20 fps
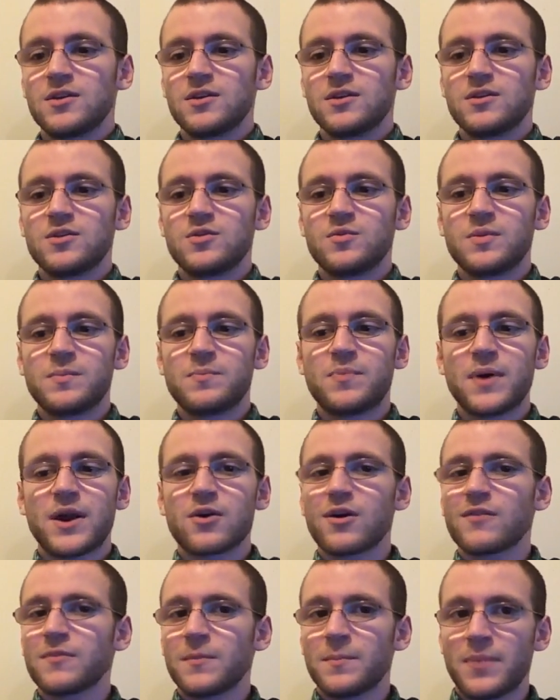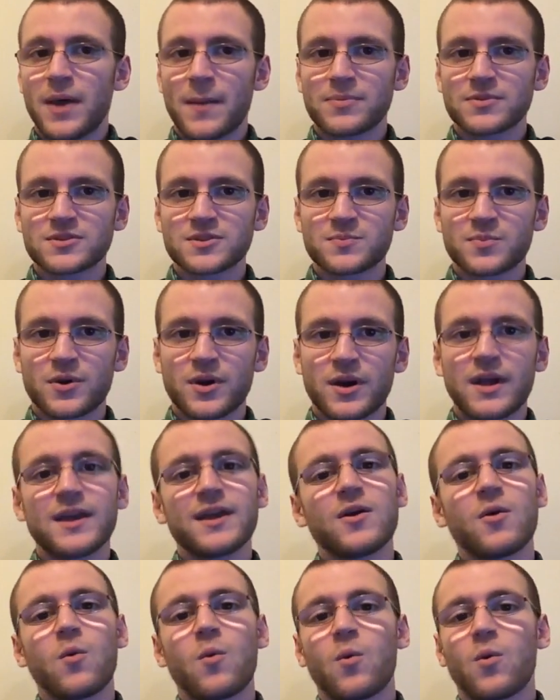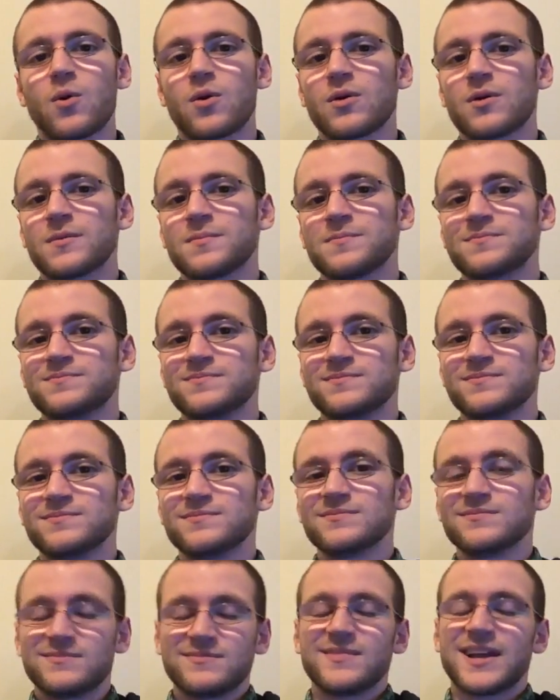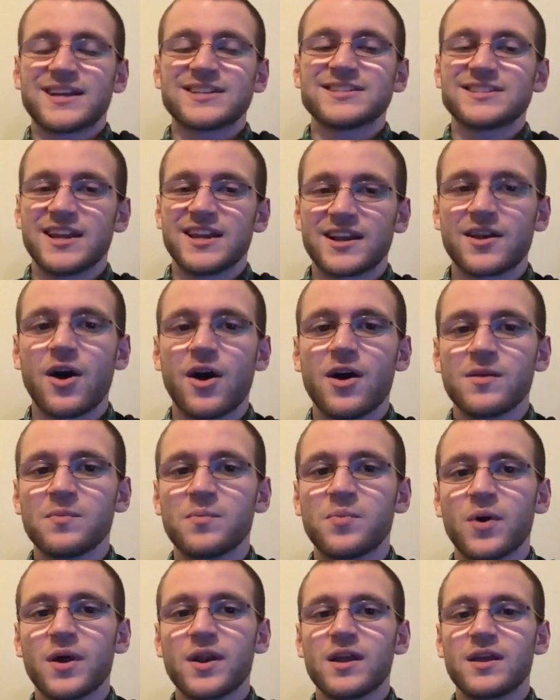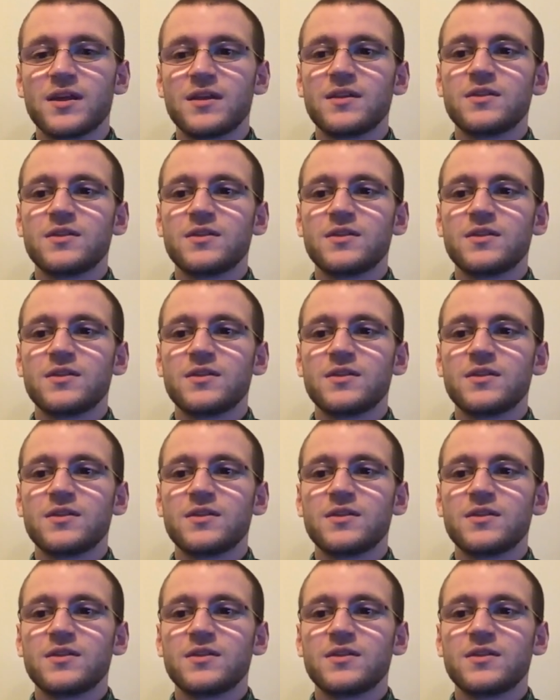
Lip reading: You'd be better off a pepper spray or, like I said, a gun. But